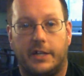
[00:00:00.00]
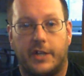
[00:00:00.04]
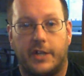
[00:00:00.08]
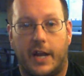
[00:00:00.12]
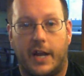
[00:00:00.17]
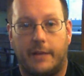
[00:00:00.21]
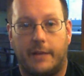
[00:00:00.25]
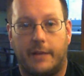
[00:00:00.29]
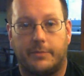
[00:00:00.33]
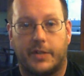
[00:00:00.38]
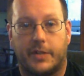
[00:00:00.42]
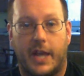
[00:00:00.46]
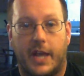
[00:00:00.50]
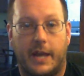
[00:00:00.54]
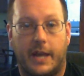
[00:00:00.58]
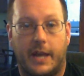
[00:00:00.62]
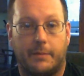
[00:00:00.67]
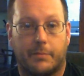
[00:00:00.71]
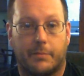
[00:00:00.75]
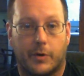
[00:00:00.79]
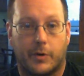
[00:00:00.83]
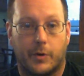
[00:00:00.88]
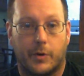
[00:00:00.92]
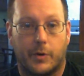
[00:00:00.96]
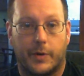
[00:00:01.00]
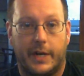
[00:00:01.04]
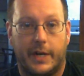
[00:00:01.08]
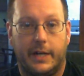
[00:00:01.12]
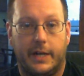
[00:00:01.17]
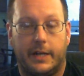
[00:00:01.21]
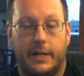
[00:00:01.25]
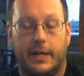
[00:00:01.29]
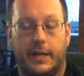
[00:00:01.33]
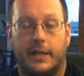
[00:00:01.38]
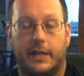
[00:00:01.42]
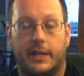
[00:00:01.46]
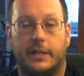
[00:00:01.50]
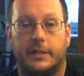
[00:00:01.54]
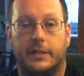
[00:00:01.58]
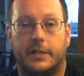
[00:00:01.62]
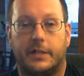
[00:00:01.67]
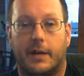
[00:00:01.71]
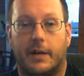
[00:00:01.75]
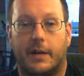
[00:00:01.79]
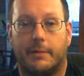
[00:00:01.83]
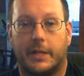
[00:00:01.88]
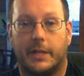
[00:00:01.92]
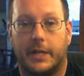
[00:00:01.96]
James Gate Brewery in
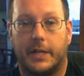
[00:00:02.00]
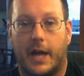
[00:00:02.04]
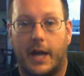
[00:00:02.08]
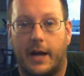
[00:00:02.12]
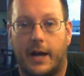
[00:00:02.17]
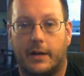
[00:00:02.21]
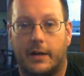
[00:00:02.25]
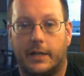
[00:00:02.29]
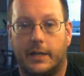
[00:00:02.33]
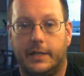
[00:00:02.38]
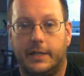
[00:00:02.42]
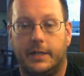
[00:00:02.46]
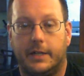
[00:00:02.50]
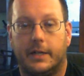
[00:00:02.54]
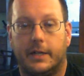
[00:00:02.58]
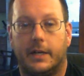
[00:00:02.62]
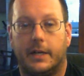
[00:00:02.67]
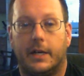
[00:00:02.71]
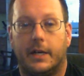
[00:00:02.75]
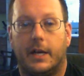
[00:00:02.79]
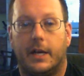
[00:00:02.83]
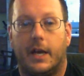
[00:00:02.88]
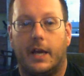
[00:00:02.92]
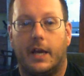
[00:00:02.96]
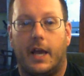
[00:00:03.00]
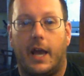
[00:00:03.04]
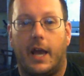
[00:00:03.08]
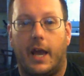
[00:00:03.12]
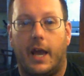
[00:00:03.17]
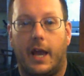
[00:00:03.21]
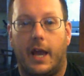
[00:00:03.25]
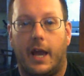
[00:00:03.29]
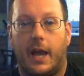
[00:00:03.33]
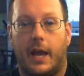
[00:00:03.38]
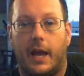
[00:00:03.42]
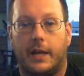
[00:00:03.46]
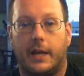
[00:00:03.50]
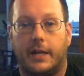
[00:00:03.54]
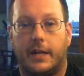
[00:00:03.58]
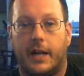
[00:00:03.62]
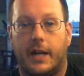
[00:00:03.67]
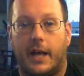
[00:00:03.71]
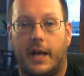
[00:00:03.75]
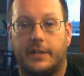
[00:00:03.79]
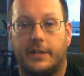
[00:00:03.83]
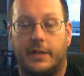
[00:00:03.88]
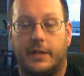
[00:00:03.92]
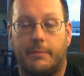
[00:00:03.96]
Dublin, Ireland, and it
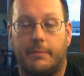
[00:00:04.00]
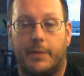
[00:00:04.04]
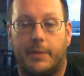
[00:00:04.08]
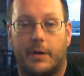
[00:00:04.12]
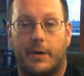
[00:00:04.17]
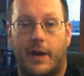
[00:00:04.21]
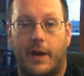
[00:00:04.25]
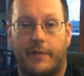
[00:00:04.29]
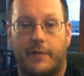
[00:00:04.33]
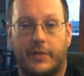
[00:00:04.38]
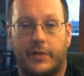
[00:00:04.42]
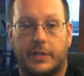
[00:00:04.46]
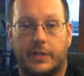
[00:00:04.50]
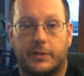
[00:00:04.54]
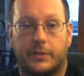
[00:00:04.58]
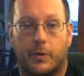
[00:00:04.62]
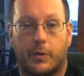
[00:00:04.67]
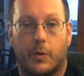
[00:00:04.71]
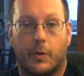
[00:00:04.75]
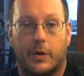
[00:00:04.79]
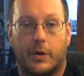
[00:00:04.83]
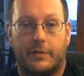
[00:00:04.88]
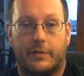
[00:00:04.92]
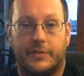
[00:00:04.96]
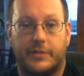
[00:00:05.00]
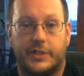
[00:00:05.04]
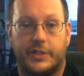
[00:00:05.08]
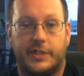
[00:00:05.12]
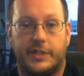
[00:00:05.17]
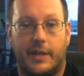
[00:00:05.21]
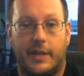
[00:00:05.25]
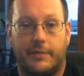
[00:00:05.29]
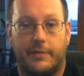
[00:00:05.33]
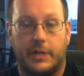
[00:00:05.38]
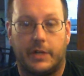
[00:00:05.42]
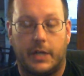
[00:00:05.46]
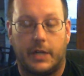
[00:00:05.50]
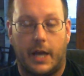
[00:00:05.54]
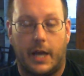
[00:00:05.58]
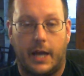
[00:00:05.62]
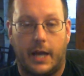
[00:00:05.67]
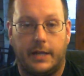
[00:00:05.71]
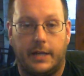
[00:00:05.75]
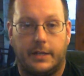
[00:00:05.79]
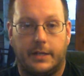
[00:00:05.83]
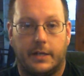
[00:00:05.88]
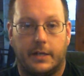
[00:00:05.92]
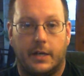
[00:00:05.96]
has a beer advocate score of
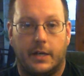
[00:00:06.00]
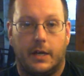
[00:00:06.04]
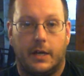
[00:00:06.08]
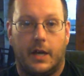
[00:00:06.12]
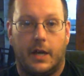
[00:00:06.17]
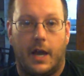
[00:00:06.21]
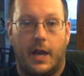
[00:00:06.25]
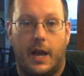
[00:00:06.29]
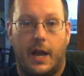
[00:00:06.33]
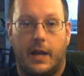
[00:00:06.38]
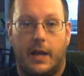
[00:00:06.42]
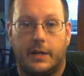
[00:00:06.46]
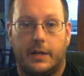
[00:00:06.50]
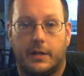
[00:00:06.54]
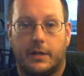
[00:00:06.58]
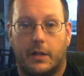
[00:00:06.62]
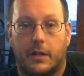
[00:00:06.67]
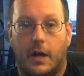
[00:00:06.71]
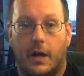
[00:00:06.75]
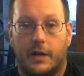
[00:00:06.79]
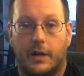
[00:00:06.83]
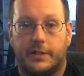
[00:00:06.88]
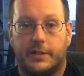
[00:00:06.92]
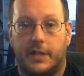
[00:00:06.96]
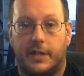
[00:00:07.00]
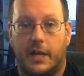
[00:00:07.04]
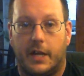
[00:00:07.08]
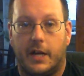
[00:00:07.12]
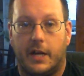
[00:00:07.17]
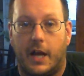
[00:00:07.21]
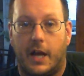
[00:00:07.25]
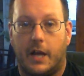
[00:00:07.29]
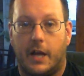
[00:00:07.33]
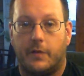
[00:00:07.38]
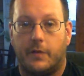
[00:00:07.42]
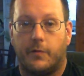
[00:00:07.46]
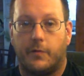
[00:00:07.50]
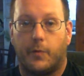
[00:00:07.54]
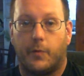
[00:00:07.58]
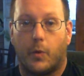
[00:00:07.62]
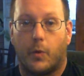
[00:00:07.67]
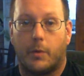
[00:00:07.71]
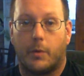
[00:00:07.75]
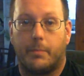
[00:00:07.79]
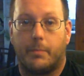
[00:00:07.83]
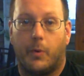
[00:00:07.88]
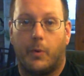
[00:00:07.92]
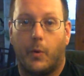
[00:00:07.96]
78 and clocks in at
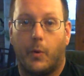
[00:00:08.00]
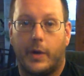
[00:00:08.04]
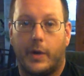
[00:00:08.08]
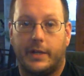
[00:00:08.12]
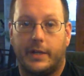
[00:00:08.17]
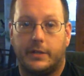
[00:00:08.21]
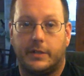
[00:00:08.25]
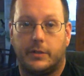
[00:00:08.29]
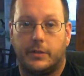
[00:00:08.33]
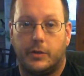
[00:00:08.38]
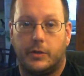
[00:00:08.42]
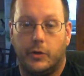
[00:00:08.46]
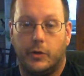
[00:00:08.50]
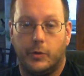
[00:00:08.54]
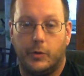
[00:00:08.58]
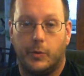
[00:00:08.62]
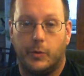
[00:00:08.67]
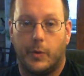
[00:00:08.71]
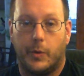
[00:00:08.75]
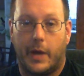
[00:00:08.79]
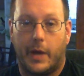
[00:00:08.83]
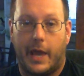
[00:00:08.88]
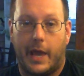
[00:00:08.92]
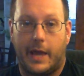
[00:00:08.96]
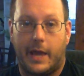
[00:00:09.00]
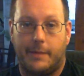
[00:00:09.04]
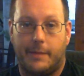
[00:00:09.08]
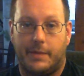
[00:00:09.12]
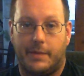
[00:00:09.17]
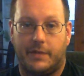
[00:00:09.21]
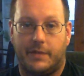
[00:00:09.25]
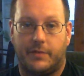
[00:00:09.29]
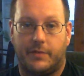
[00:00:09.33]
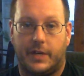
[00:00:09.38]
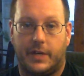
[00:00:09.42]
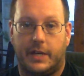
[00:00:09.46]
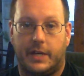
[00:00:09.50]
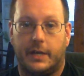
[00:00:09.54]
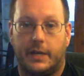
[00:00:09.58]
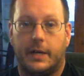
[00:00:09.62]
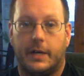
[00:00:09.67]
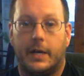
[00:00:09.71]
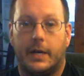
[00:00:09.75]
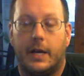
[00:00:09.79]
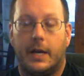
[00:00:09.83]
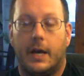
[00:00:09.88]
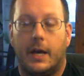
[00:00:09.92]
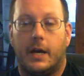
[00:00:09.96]
4.2 ABV.
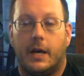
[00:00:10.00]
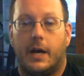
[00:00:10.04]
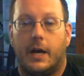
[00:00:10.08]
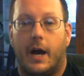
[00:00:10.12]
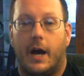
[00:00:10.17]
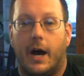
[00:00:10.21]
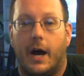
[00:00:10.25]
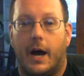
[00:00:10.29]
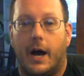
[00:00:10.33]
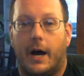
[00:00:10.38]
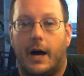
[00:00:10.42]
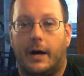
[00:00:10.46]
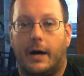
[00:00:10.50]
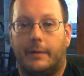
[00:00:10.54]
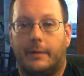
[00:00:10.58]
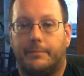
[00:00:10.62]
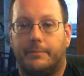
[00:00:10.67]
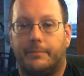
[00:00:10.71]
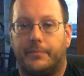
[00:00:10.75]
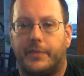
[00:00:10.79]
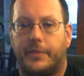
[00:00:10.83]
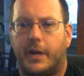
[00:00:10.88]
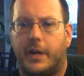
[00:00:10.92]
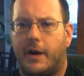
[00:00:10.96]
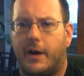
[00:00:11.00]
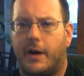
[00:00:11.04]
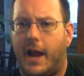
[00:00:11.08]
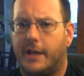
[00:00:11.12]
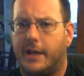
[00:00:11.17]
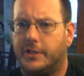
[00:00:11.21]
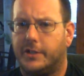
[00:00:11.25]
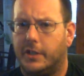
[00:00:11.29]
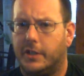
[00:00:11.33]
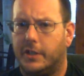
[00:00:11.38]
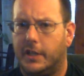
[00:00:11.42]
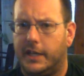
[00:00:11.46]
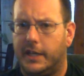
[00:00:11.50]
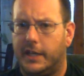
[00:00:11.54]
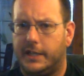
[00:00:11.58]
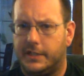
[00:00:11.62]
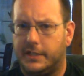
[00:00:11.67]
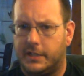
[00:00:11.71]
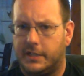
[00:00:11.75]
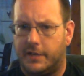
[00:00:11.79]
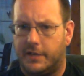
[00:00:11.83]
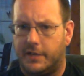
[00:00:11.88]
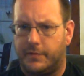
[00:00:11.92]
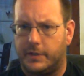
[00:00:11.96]
They're actually
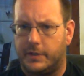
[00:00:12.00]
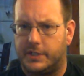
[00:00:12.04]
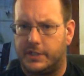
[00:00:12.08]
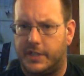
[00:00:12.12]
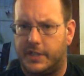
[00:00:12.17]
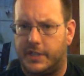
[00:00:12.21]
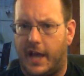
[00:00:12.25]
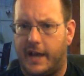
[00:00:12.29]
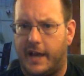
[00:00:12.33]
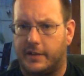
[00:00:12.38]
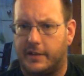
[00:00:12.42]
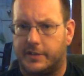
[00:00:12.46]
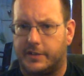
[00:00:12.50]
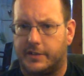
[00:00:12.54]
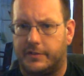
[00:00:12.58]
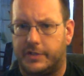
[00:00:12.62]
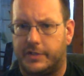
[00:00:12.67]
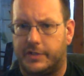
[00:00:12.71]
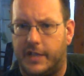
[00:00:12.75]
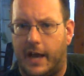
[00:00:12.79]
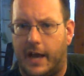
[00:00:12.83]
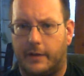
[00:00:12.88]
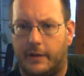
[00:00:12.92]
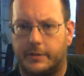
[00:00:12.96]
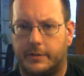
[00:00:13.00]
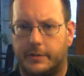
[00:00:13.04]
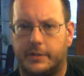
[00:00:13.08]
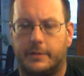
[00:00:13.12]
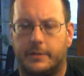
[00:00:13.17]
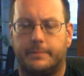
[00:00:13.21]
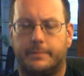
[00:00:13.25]
different styles of stouts.